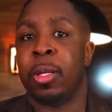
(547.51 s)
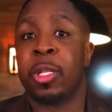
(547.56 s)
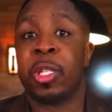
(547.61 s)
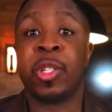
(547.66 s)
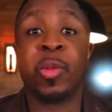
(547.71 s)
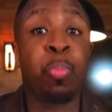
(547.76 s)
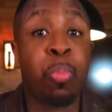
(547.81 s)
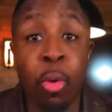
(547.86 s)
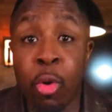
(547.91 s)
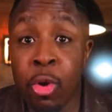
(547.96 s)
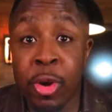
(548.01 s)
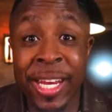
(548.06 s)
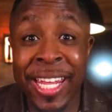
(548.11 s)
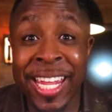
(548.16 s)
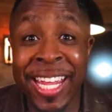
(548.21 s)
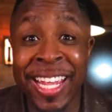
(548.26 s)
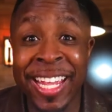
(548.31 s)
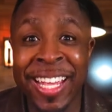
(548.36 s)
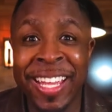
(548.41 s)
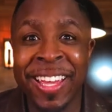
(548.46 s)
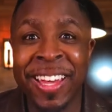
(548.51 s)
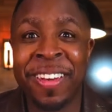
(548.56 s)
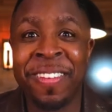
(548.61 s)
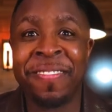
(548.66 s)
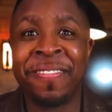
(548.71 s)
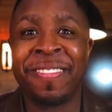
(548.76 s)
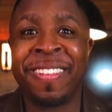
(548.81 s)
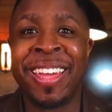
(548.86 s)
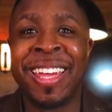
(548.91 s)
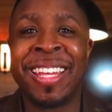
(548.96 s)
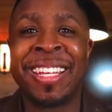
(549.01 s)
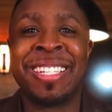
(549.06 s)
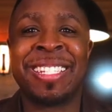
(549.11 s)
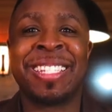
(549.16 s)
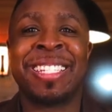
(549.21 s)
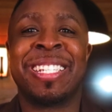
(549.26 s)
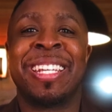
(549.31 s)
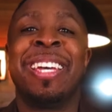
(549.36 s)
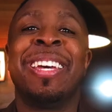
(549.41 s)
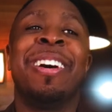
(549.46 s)
sporting
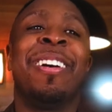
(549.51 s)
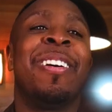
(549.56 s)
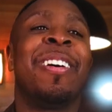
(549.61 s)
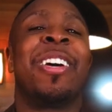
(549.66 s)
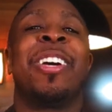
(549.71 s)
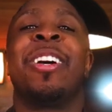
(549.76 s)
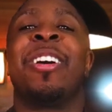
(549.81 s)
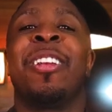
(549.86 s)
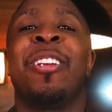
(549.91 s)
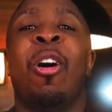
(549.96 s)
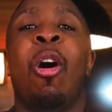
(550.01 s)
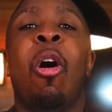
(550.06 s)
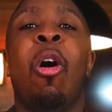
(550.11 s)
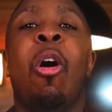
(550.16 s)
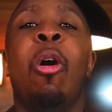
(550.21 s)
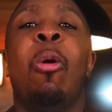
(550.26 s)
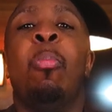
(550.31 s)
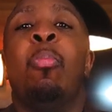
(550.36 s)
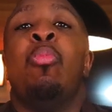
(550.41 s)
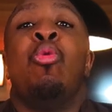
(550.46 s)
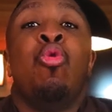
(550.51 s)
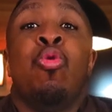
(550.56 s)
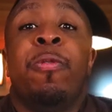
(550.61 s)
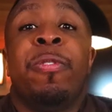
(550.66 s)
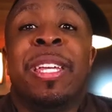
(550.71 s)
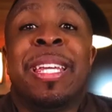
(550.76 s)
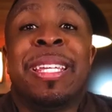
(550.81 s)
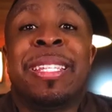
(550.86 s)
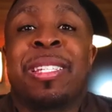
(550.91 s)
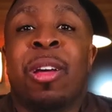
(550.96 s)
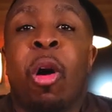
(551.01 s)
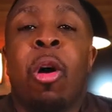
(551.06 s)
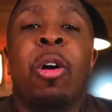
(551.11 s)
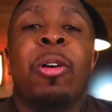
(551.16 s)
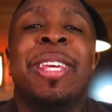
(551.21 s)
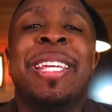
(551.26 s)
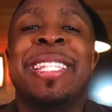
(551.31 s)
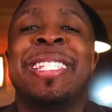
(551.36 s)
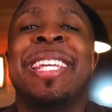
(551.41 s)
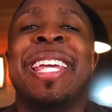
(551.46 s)
events, and movies,
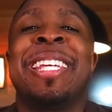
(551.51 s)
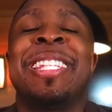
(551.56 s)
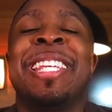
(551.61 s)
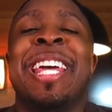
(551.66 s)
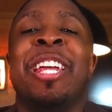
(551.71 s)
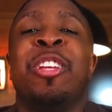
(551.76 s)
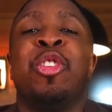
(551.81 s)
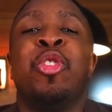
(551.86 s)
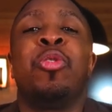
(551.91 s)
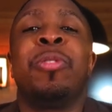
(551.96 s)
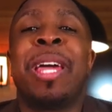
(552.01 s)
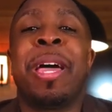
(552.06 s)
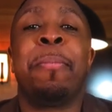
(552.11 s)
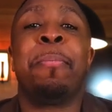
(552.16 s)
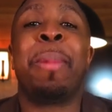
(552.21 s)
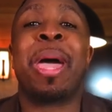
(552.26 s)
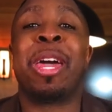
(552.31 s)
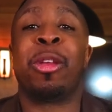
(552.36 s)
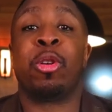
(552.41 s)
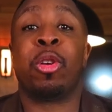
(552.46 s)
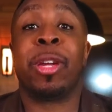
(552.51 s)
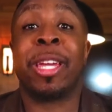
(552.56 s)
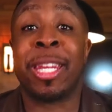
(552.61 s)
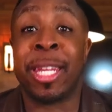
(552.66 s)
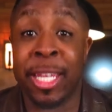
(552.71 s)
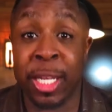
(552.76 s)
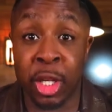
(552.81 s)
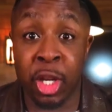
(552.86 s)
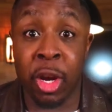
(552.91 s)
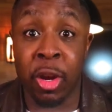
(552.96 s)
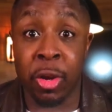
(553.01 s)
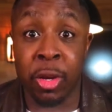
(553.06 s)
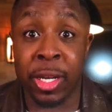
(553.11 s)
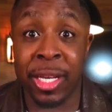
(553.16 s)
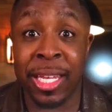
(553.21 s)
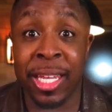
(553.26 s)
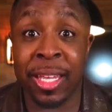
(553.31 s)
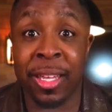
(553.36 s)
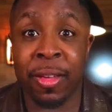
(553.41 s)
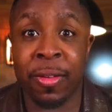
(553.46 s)
all these things that do not matter in
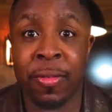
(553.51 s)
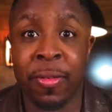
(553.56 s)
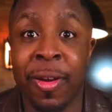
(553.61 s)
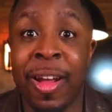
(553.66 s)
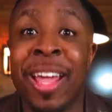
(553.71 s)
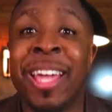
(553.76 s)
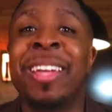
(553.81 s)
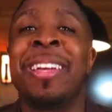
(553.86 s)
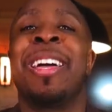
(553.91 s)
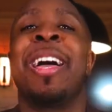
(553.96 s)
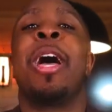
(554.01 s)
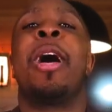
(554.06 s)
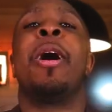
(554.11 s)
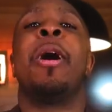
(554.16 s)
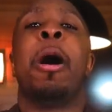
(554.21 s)
eternity, right?